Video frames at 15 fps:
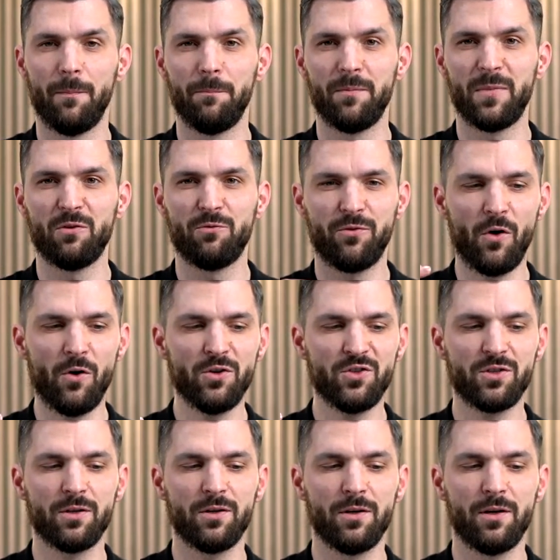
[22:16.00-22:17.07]

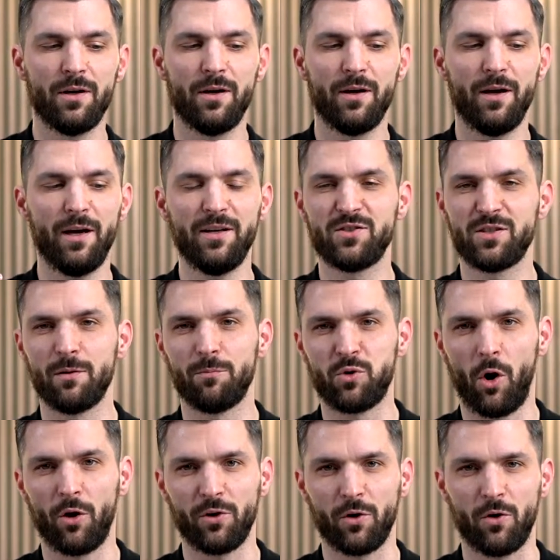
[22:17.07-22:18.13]
First, it's the
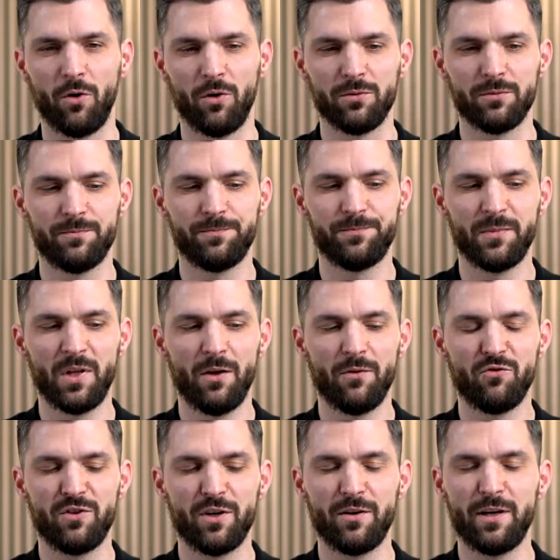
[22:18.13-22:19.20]
protocol,
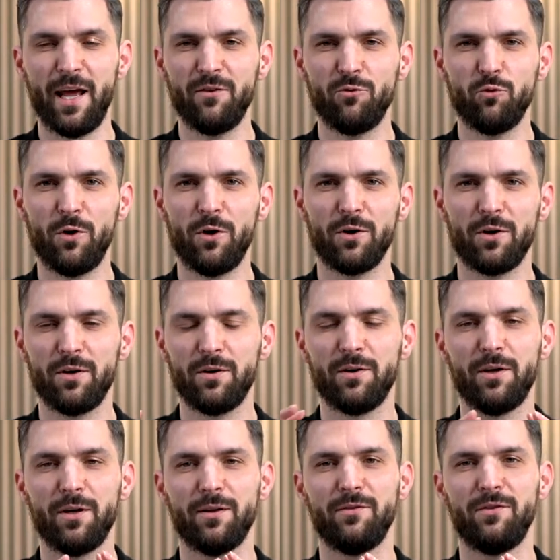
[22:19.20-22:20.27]
the network
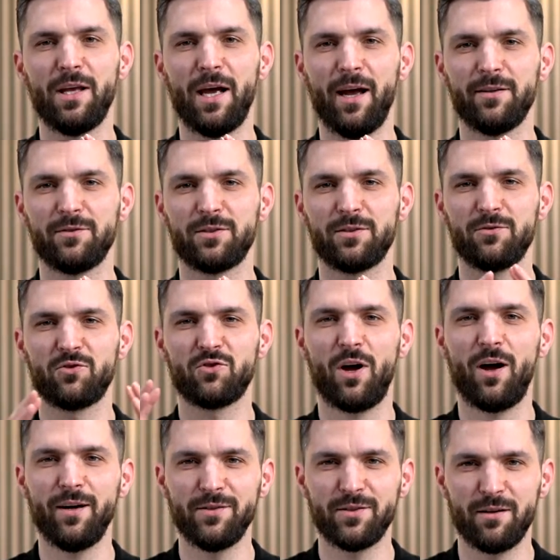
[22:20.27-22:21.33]
that
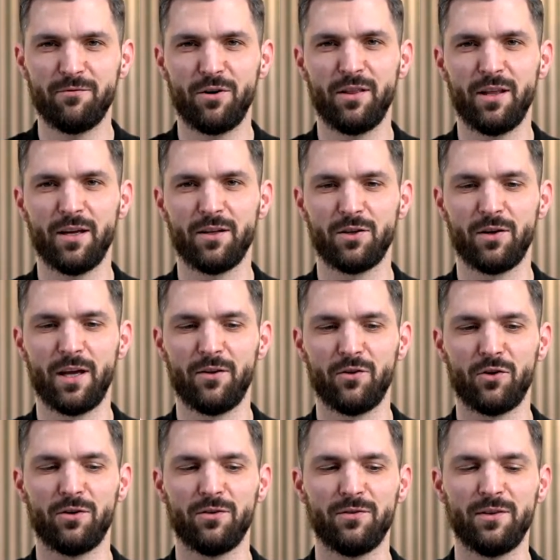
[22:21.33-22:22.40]
ties everything
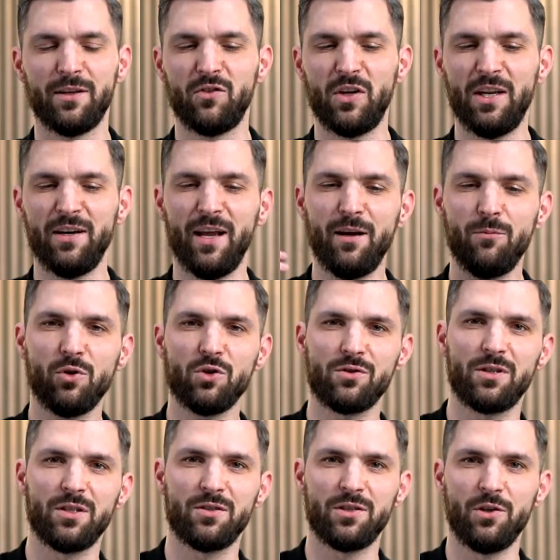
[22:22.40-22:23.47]
together, that enables
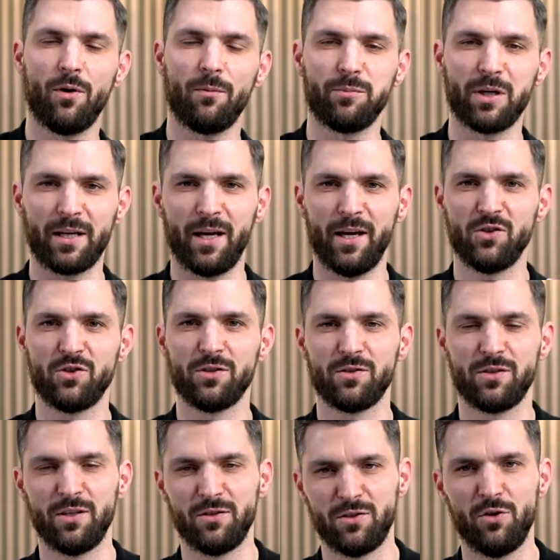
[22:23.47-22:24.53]
these new applications,
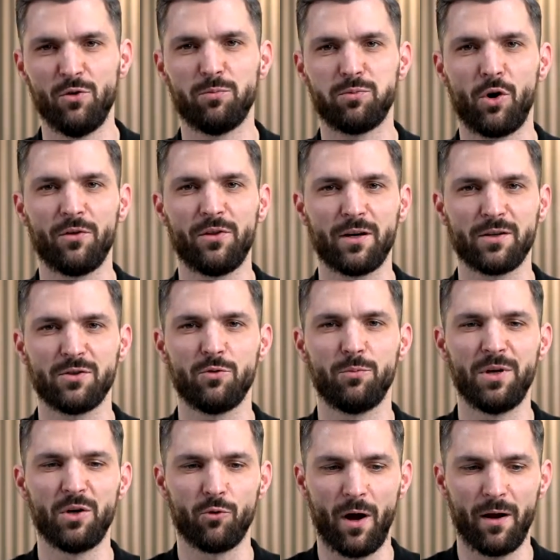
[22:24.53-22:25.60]
these new products to be
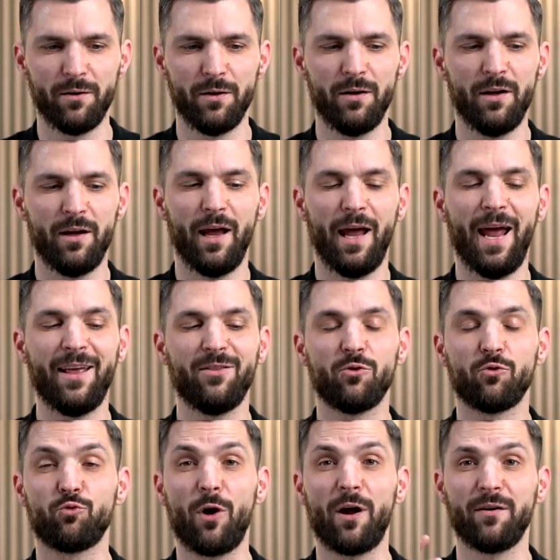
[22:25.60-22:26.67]
run and
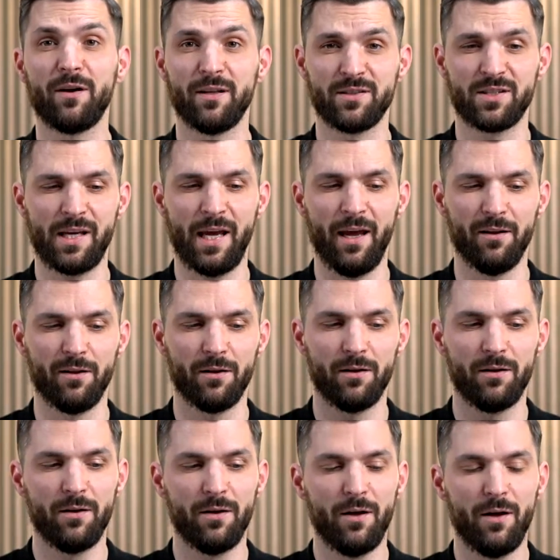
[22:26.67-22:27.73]
run at scale.
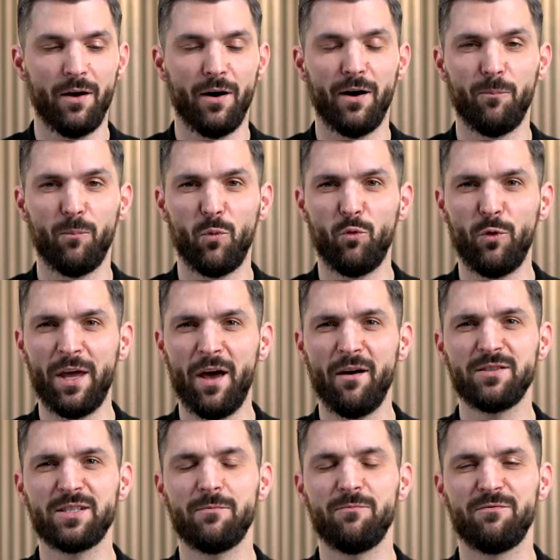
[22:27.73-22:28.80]
We have
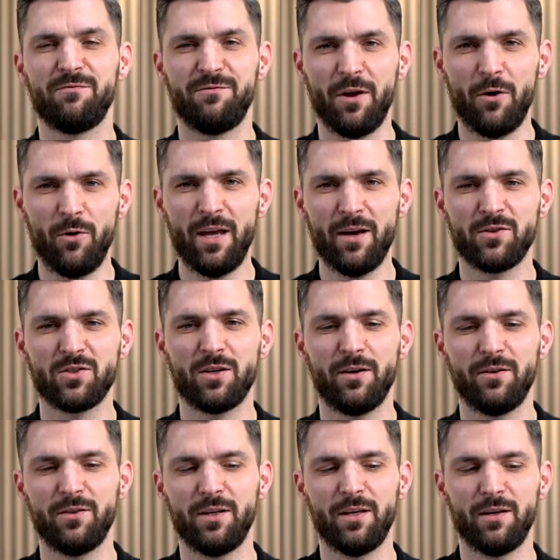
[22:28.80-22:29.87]
some very
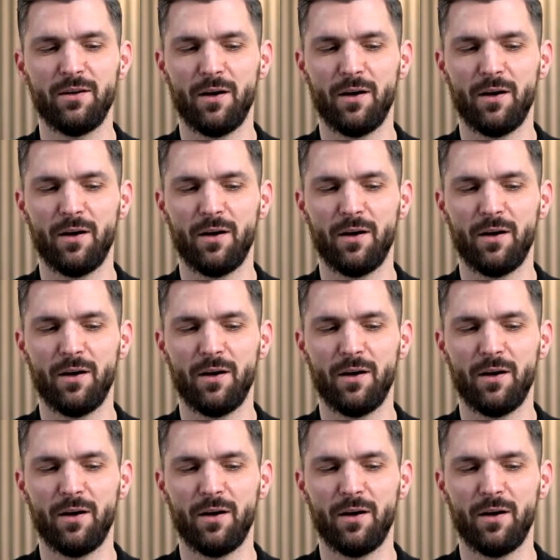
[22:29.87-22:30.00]
exciting